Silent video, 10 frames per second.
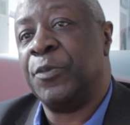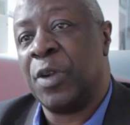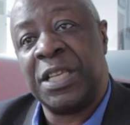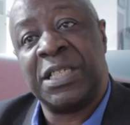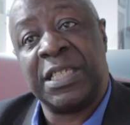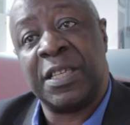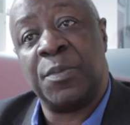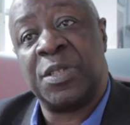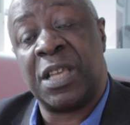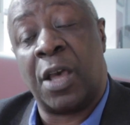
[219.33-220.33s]

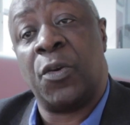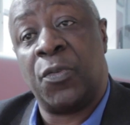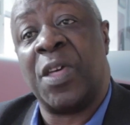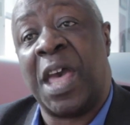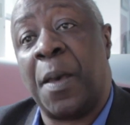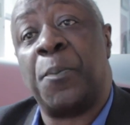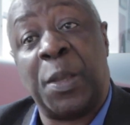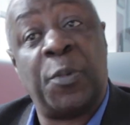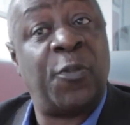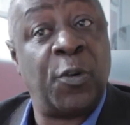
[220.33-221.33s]
racism, so that
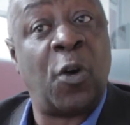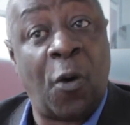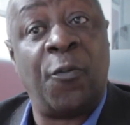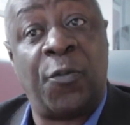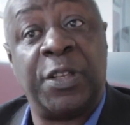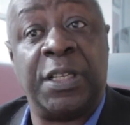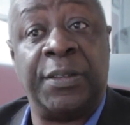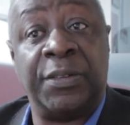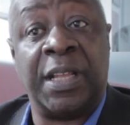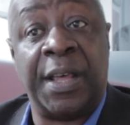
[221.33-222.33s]
people feel
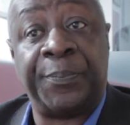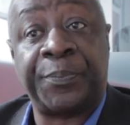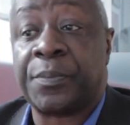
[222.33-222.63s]
confident that